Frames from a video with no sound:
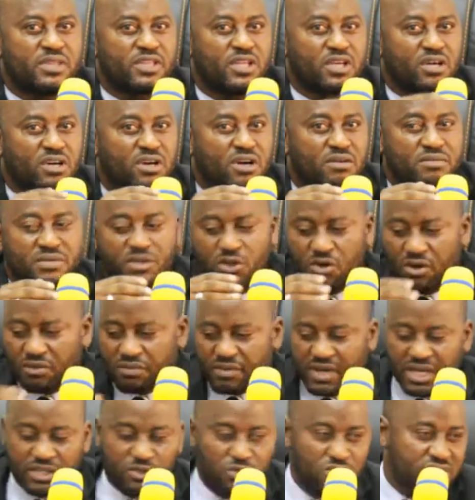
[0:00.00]
The governor of
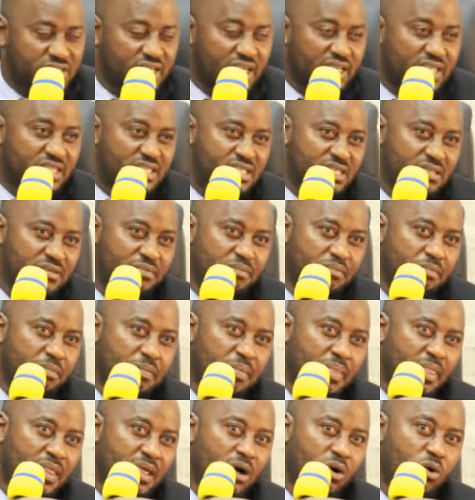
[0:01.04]
Kano State,
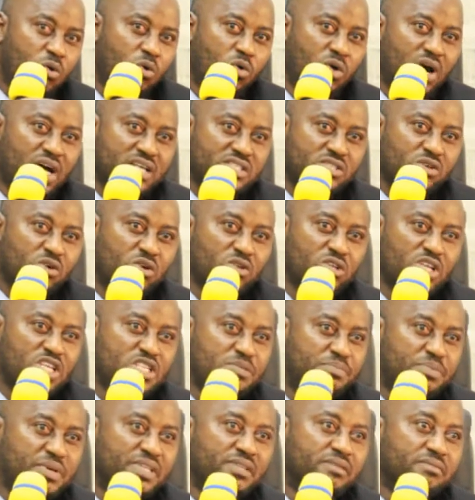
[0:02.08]
who has always
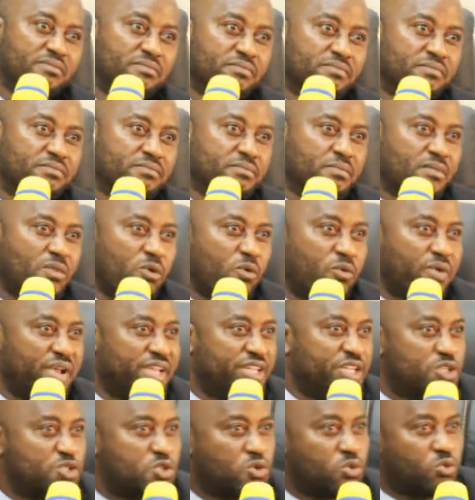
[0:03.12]
been
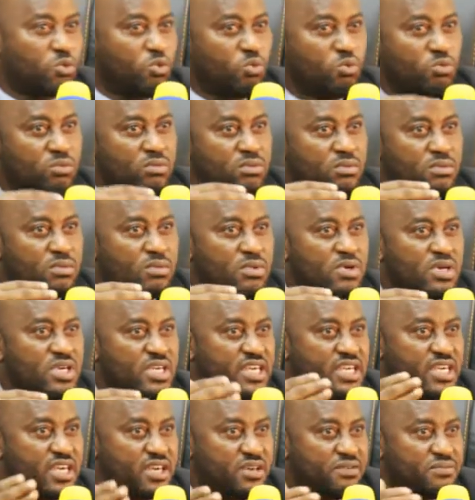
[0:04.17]
ready to
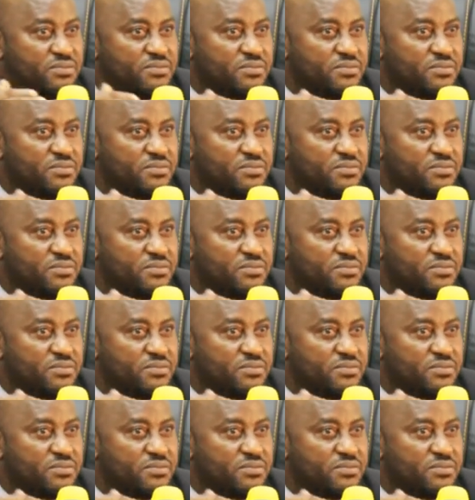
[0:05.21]
give